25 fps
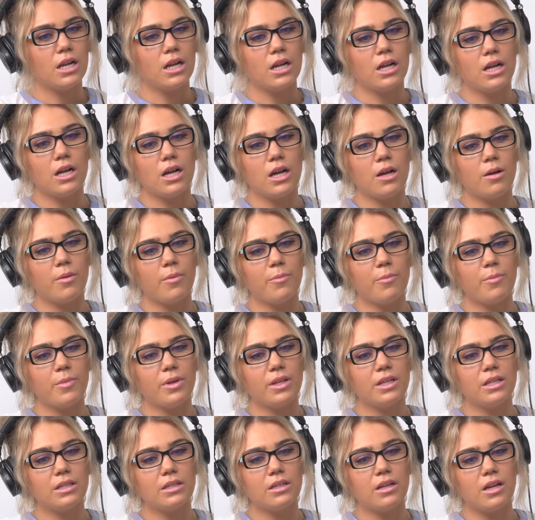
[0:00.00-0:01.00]
Um,
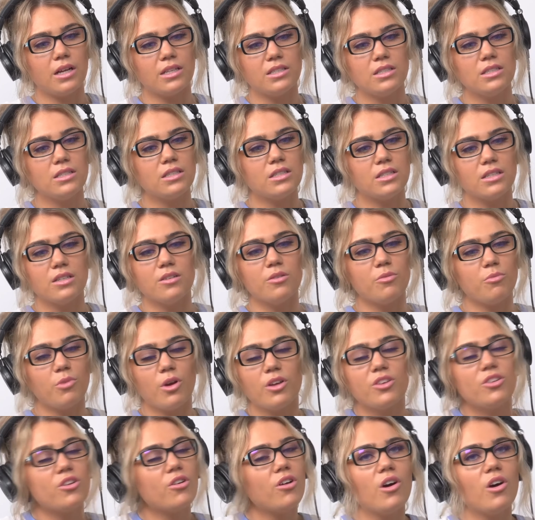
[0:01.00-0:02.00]
I just did it.
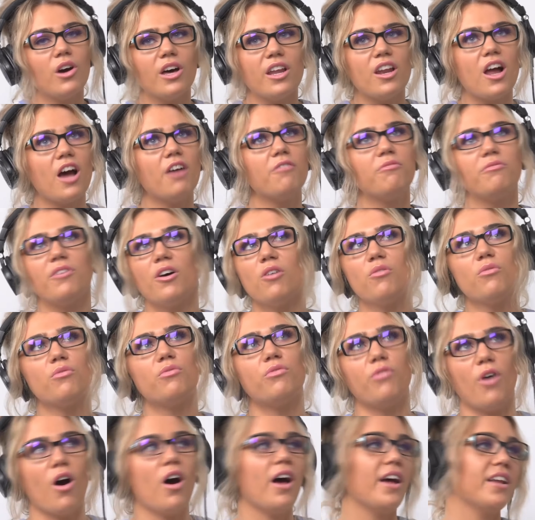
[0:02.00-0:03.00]
You know what? I felt
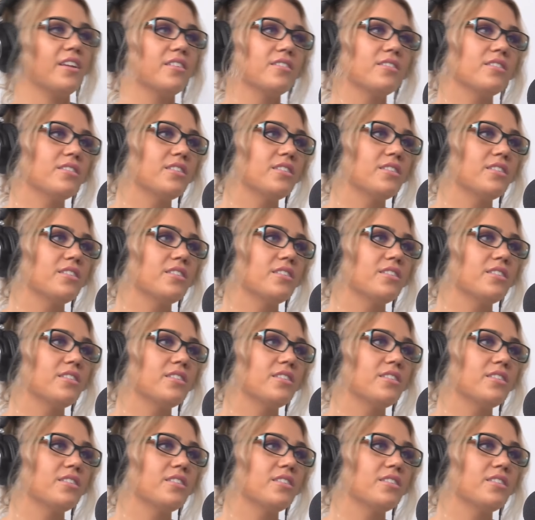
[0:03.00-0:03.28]
fine.